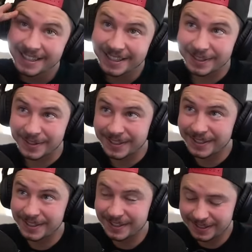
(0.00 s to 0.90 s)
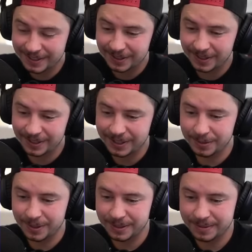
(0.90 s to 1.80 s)
Oh no. Early
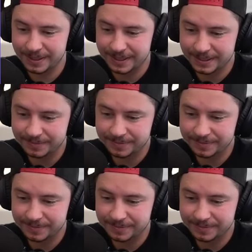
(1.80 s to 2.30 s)
warden ability.